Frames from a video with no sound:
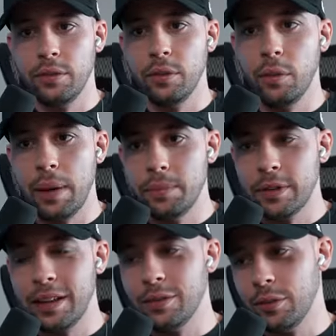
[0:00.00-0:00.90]
to the
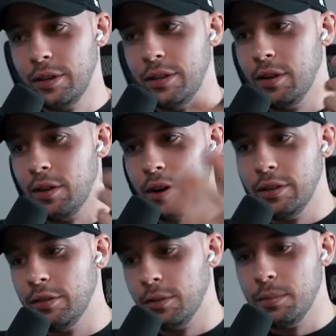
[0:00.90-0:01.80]
website, so it
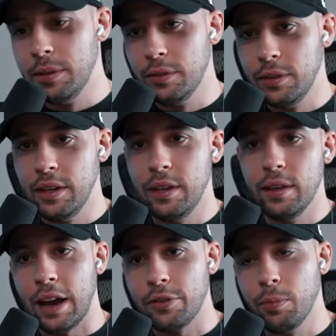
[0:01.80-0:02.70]
already took me to the
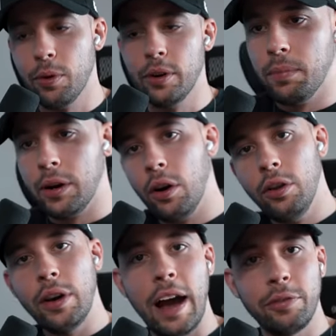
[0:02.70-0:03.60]
dashboard. But all
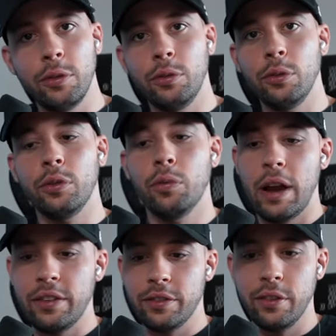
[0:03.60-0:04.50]
you have to do to
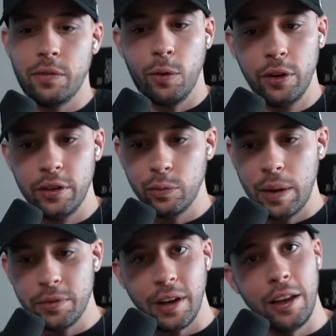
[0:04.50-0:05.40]
register for this
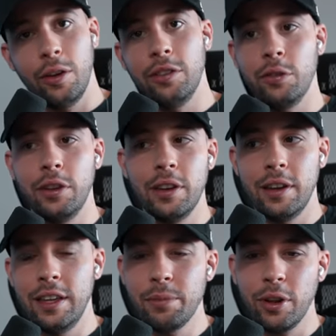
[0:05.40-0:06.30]
website is you need
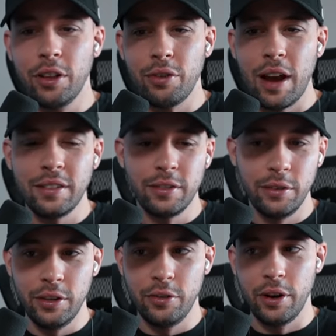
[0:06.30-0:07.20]
an email address,
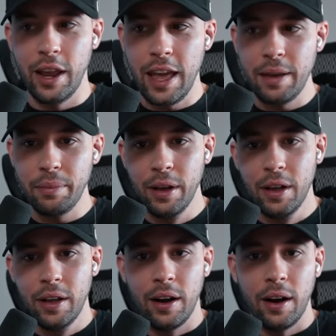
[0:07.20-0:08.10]
you need your name.
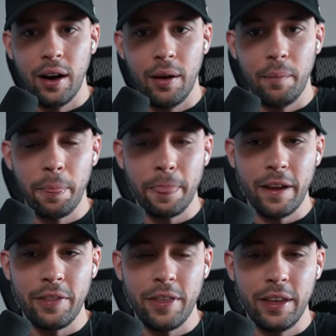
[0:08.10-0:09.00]
Um,
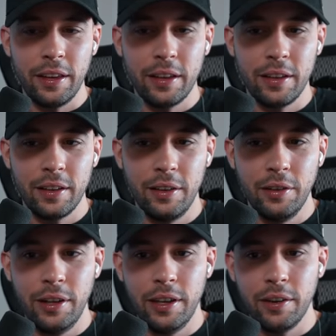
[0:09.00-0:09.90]
I think
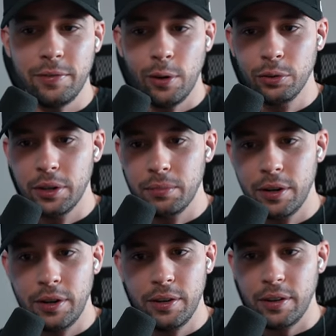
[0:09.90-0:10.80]
you need a phone
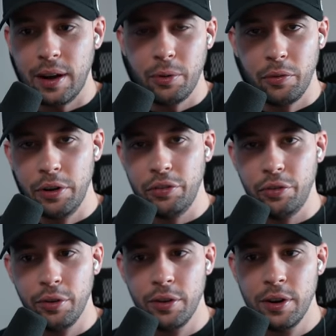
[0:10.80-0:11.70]
number. I'm not really
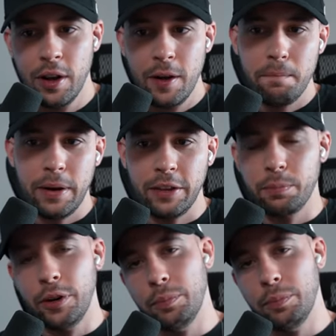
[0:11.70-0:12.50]
sure, but it's pretty,